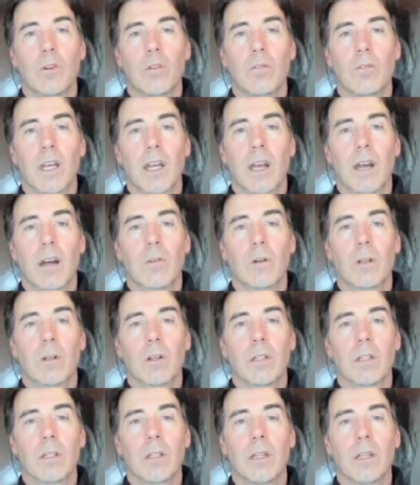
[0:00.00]

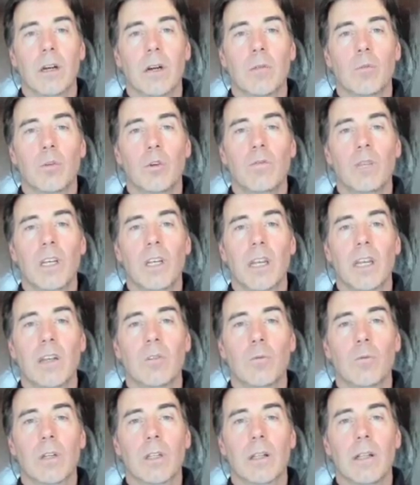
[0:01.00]
outwardly, not moving
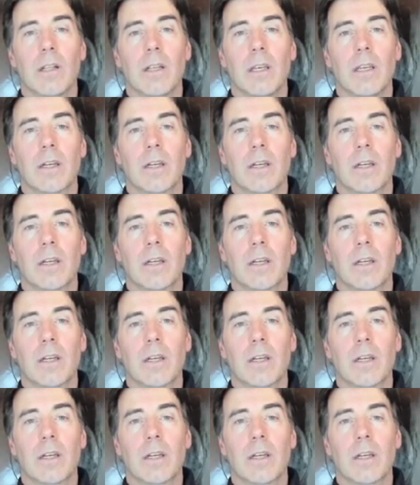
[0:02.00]
inwardly,